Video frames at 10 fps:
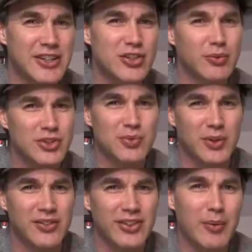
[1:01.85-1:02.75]
We just
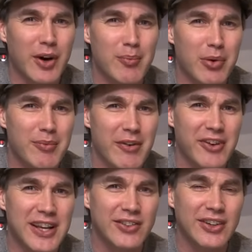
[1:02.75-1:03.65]
want to see where I'm putting my
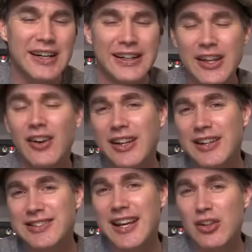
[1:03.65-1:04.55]
fingers. And then I'm going
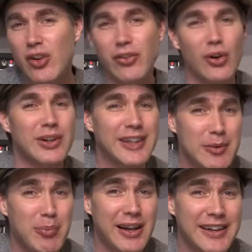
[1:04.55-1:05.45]
to take you through it
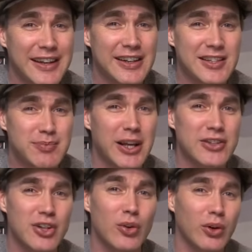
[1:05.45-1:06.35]
lick by lick and explain
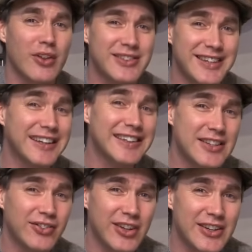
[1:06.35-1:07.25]
to you all of the
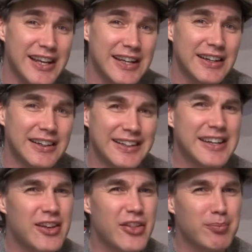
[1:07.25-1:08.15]
techniques that you need and
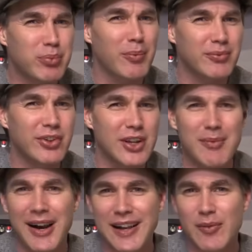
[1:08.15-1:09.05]
any of the problems that you
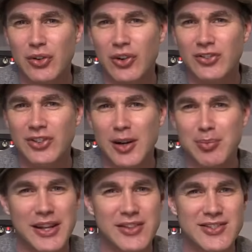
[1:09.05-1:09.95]
might come across trying to
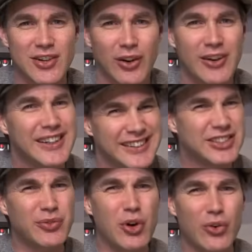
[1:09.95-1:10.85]
play this solo.
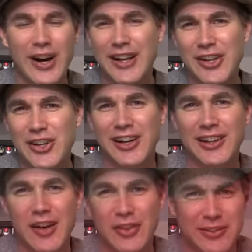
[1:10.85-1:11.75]
It's a real cracker. You're going to
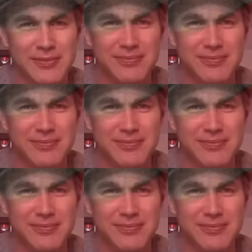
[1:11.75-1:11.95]
love it.